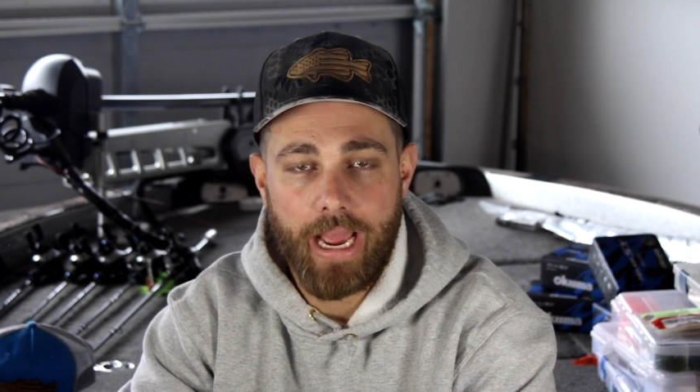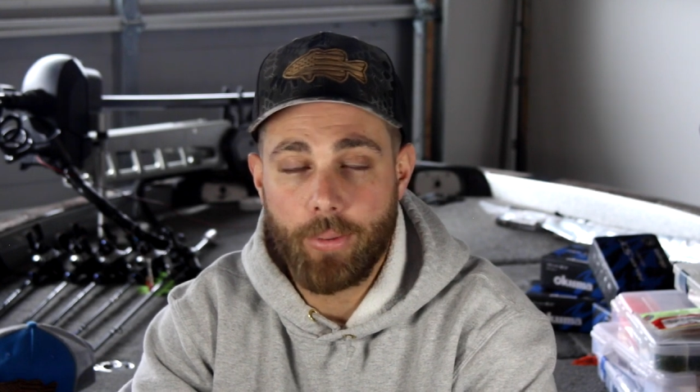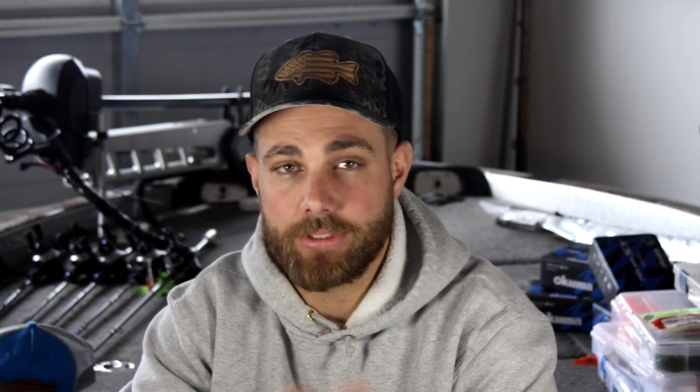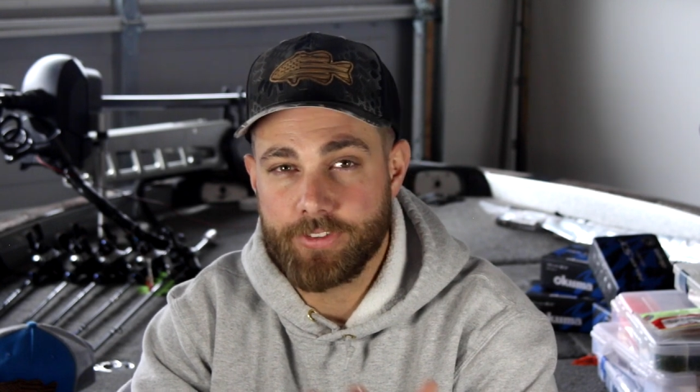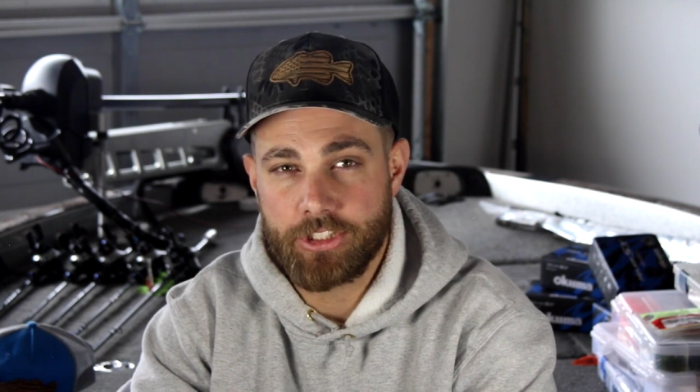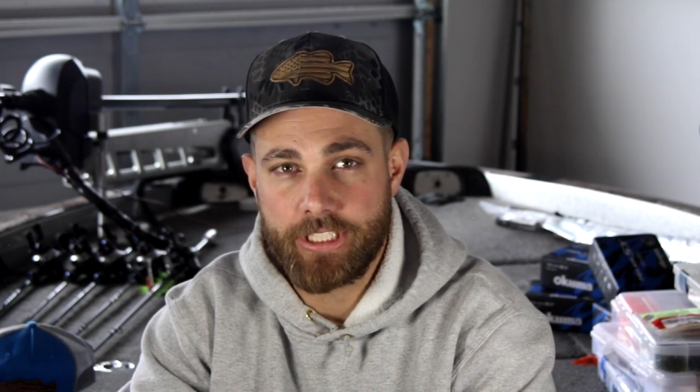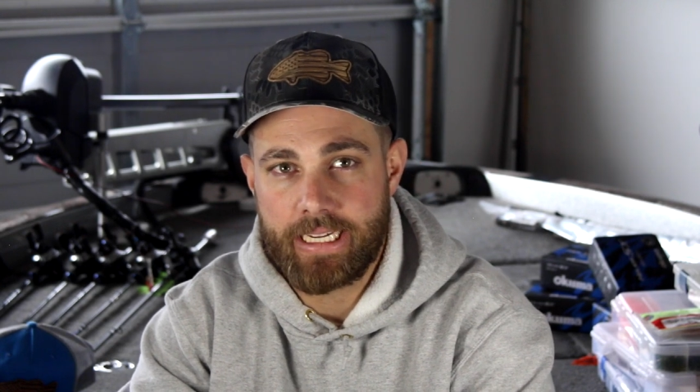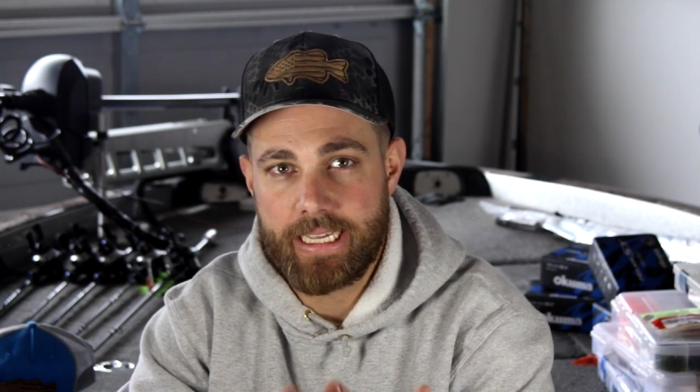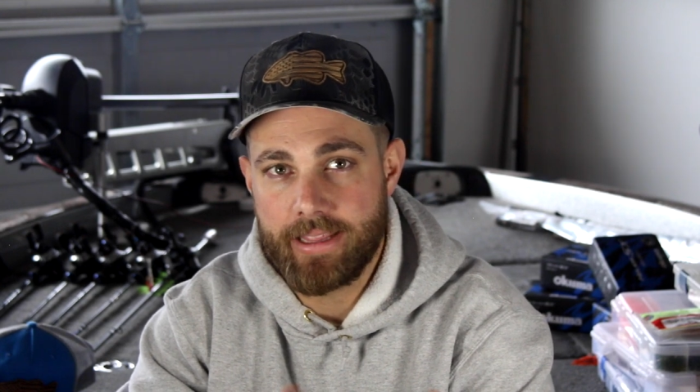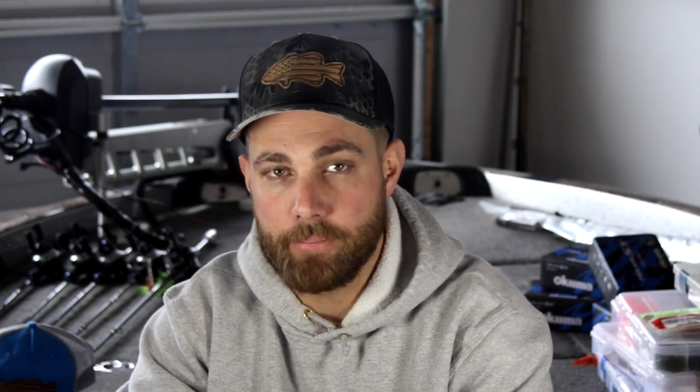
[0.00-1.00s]
I was
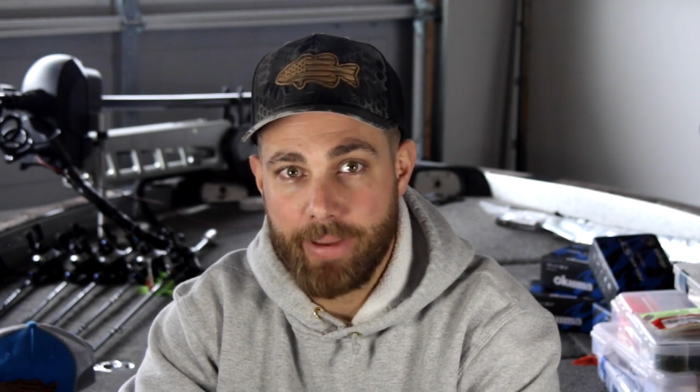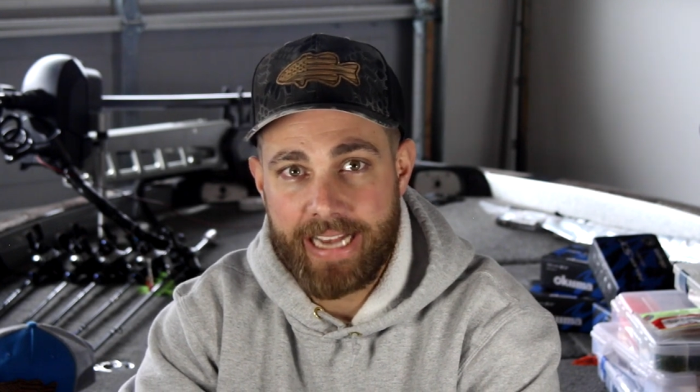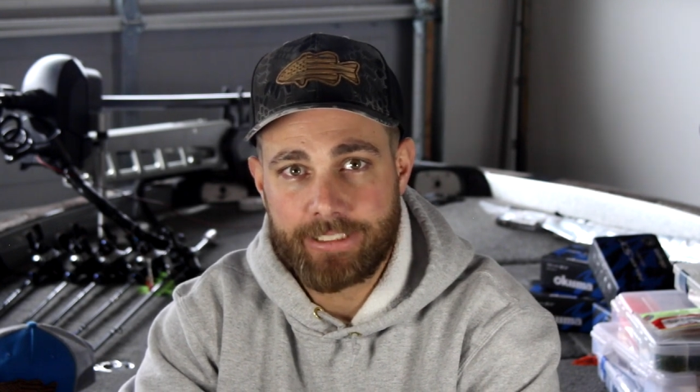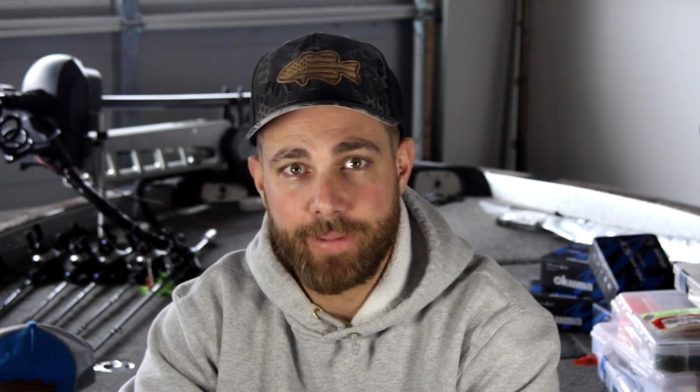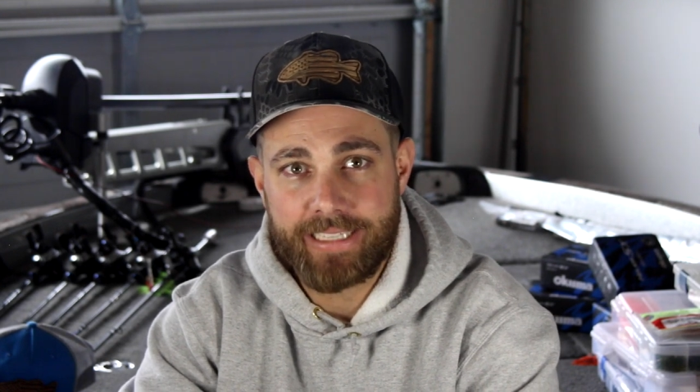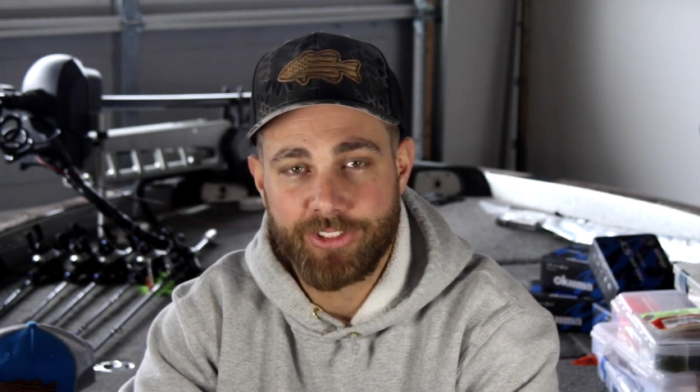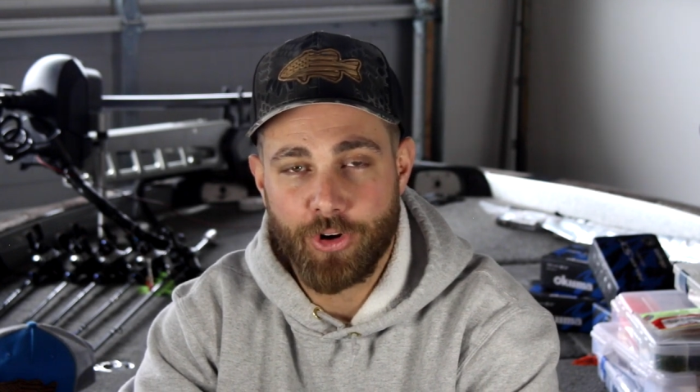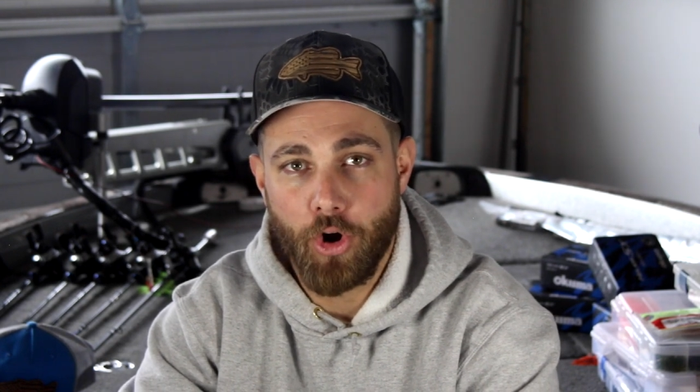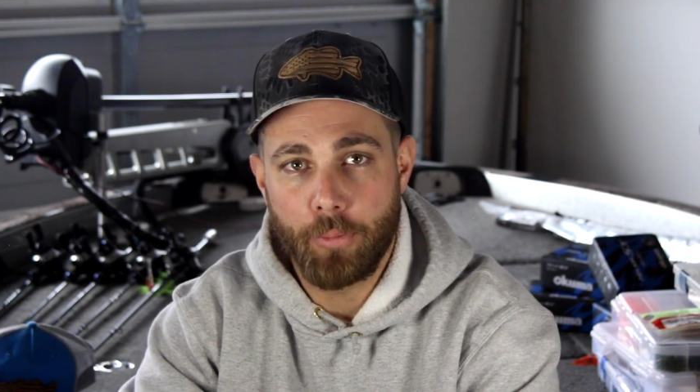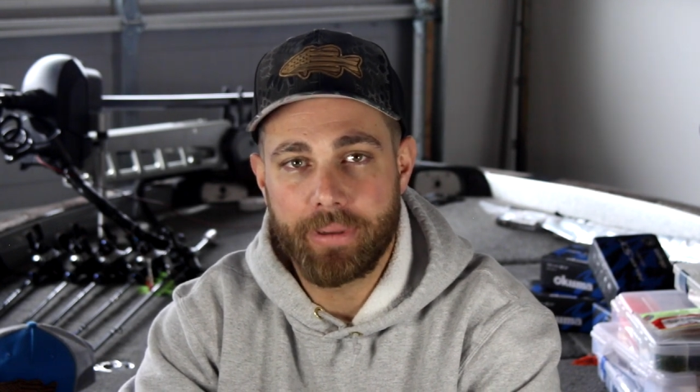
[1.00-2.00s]
fishing in the
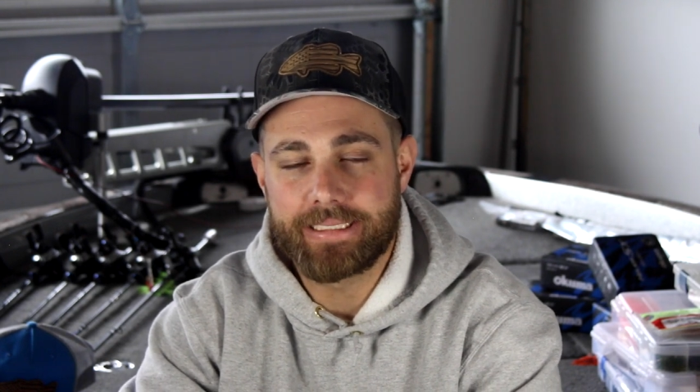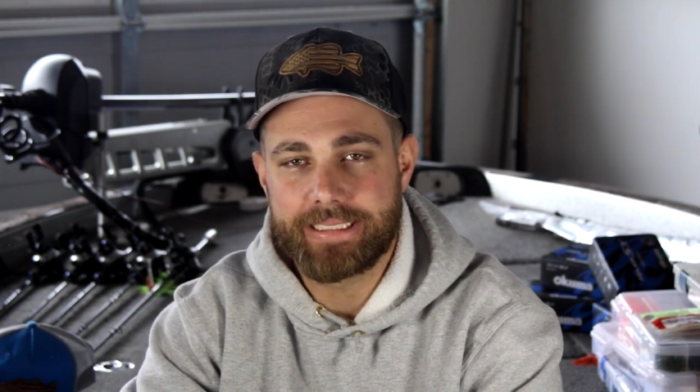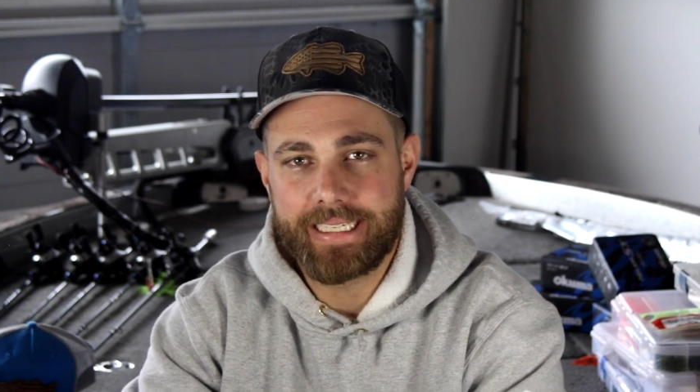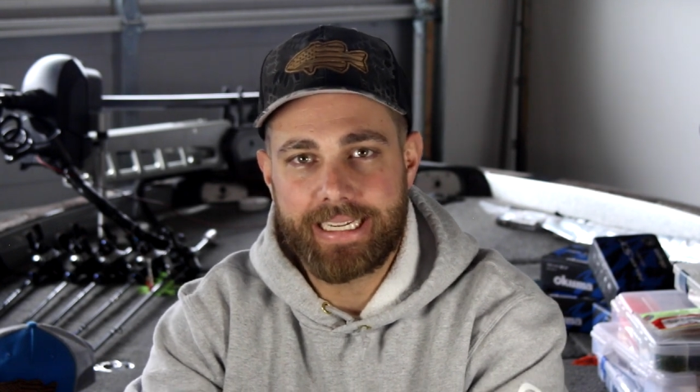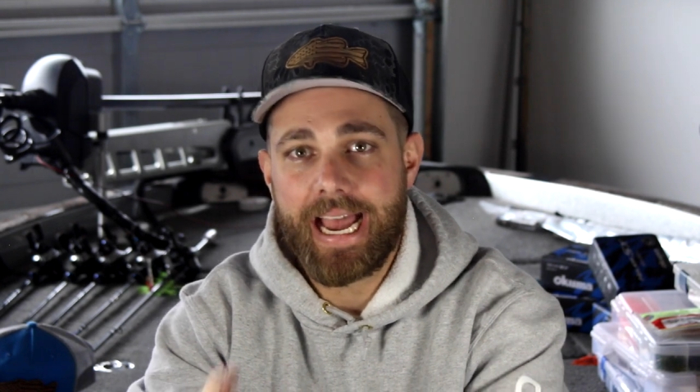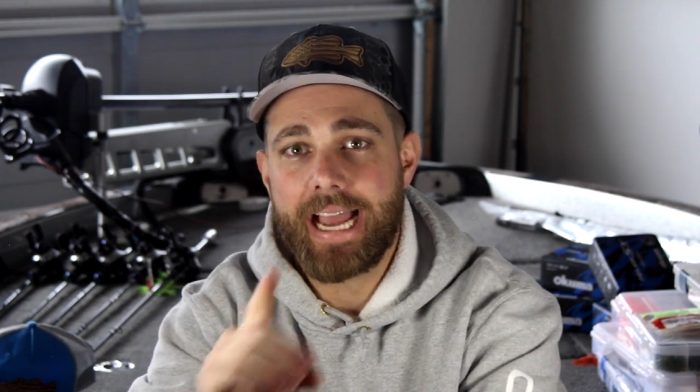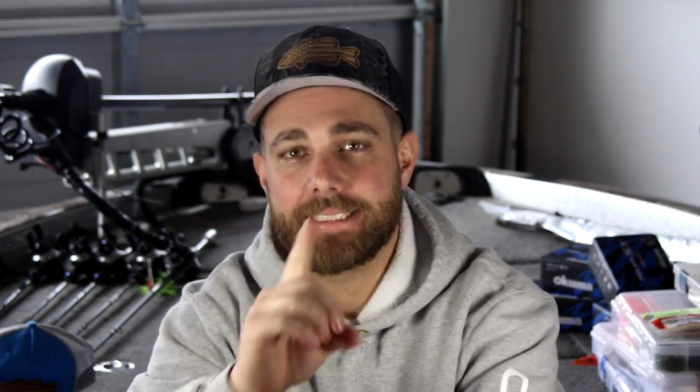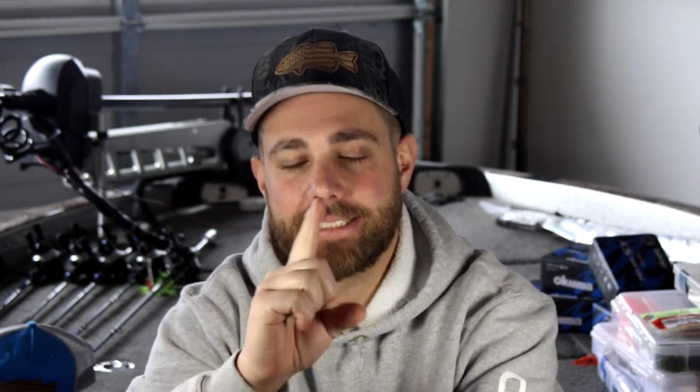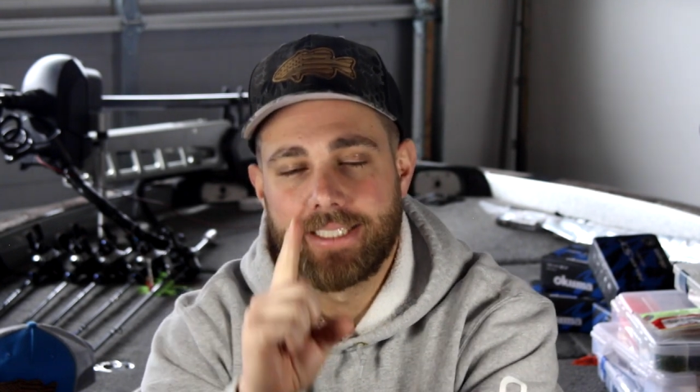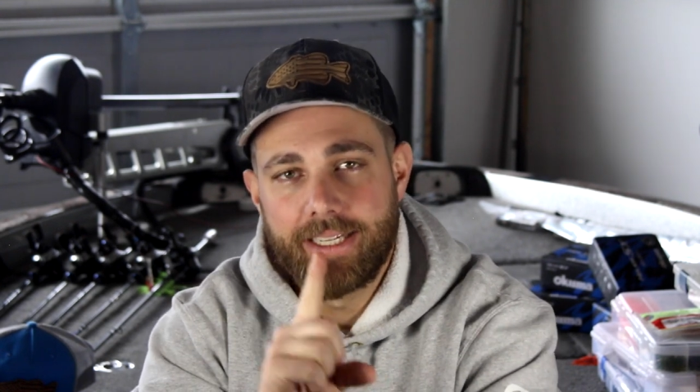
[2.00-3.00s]
Bassmaster Opens, and
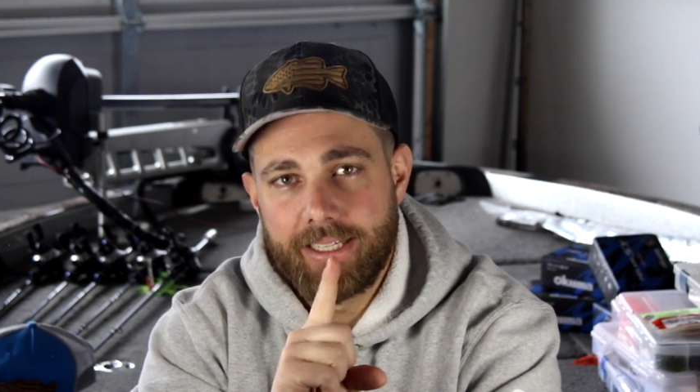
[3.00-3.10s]
guys,